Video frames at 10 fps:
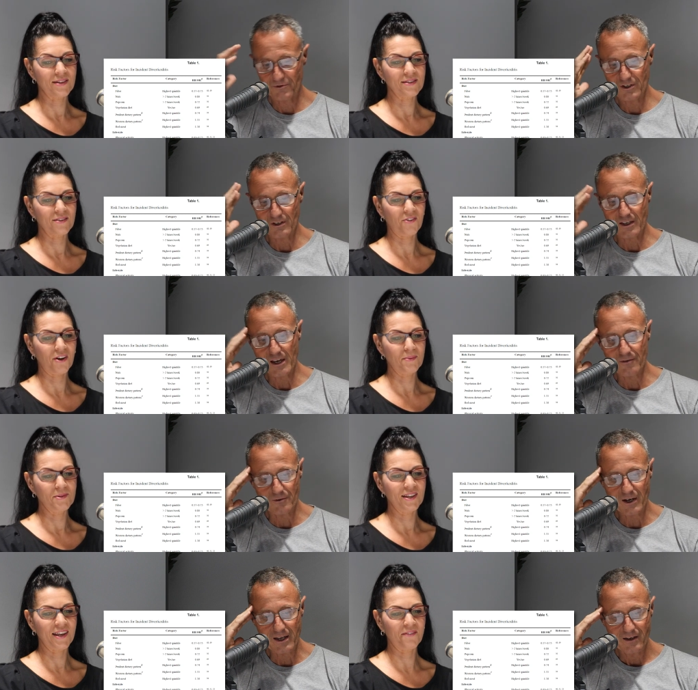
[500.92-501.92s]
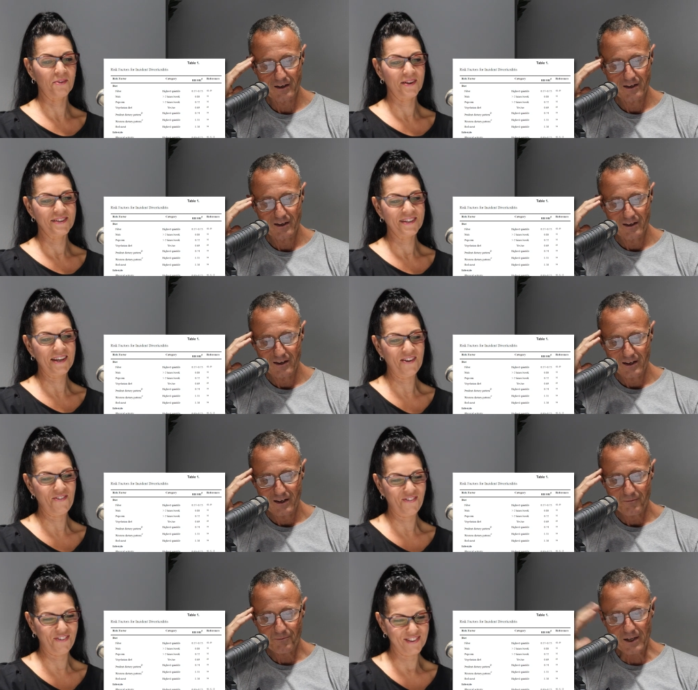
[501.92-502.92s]
Speaker 1: shit, I gave it away. D, gave it away,
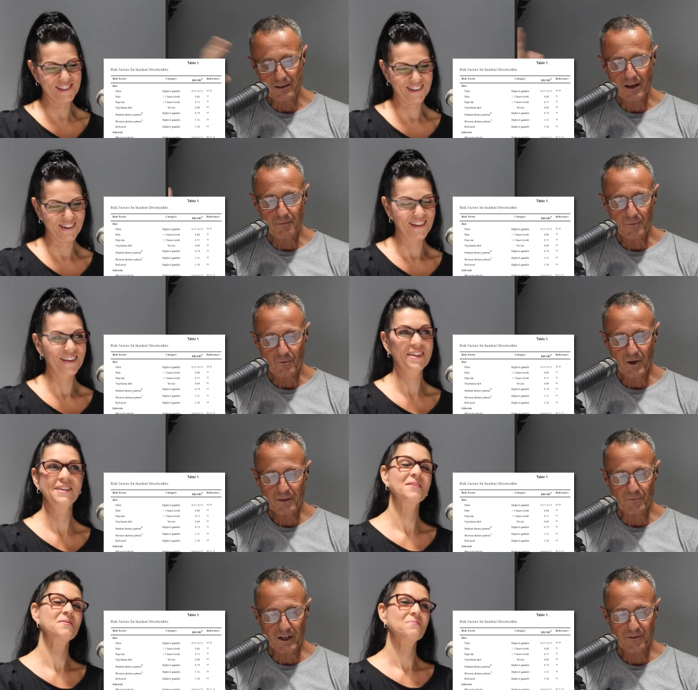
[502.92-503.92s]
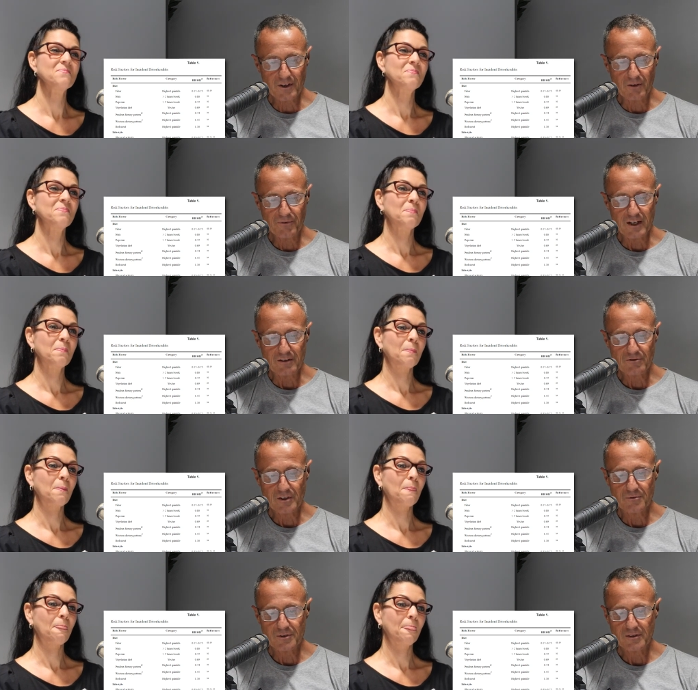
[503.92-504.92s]
Steve.
Speaker 2: but um, one, one thing I found
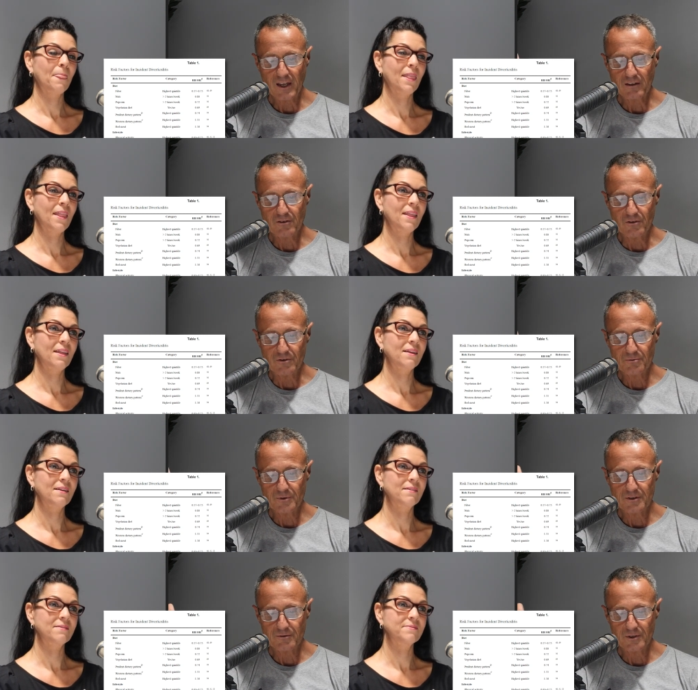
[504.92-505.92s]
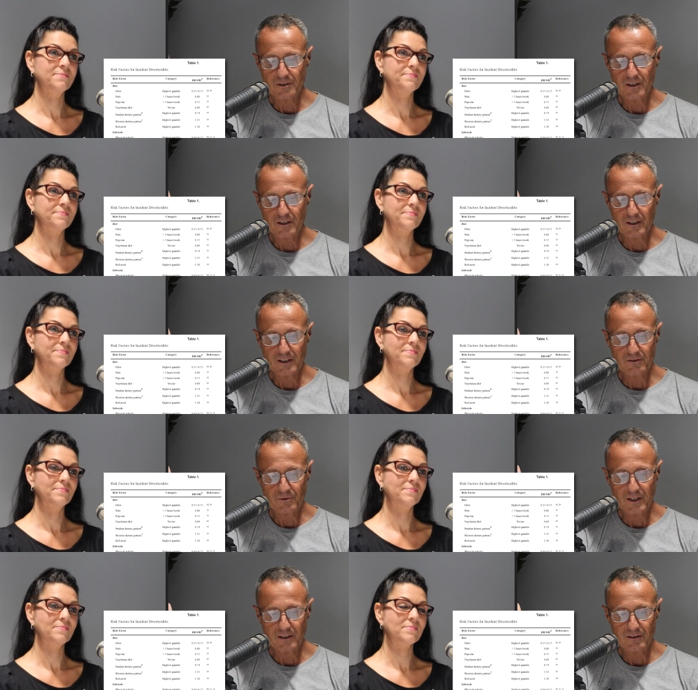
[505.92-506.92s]
interesting with statin use was it, it
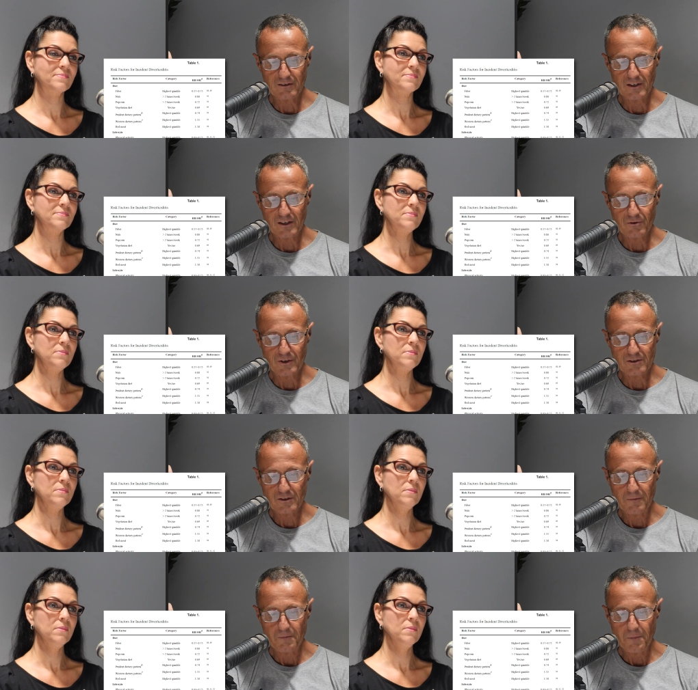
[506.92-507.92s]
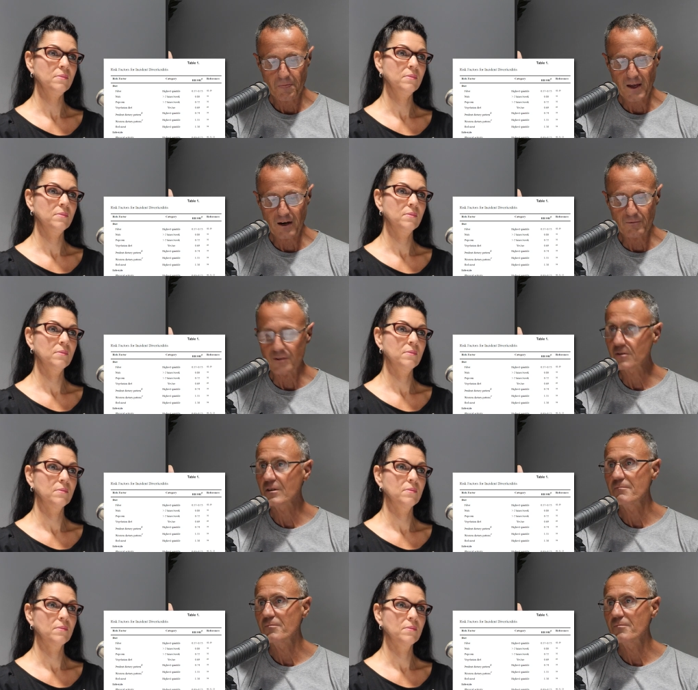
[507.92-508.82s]
to a decrease uh, risk.